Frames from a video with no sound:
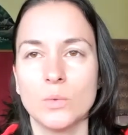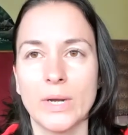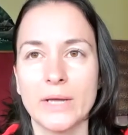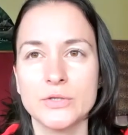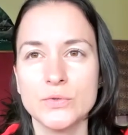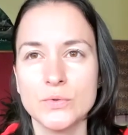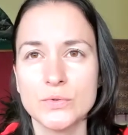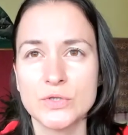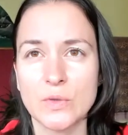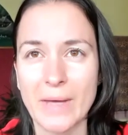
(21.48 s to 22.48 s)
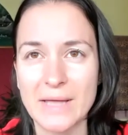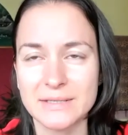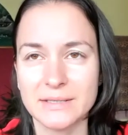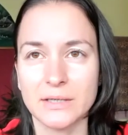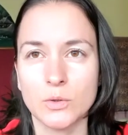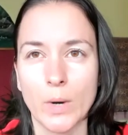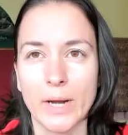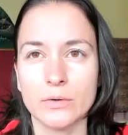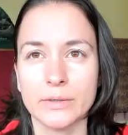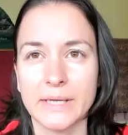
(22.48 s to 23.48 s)
When I do somatic
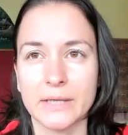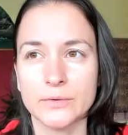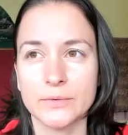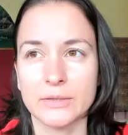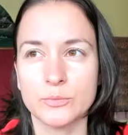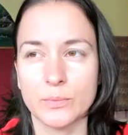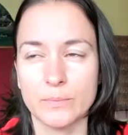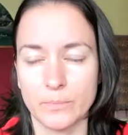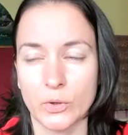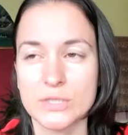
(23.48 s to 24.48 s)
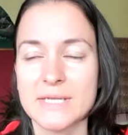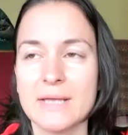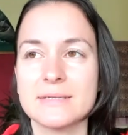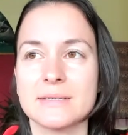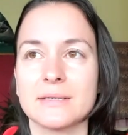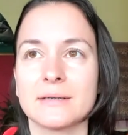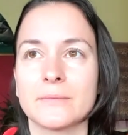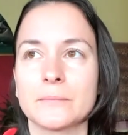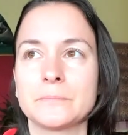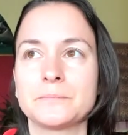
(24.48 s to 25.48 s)
inquiry and
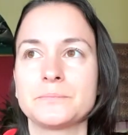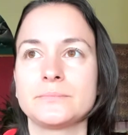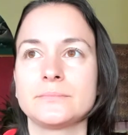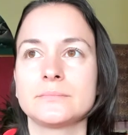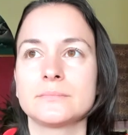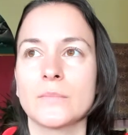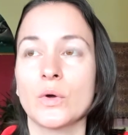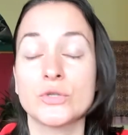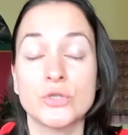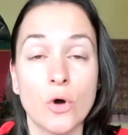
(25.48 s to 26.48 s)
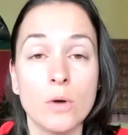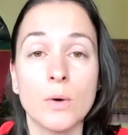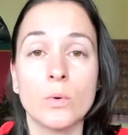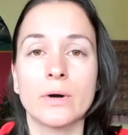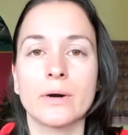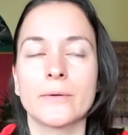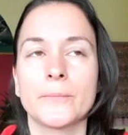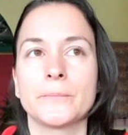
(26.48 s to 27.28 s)
processing or trauma work,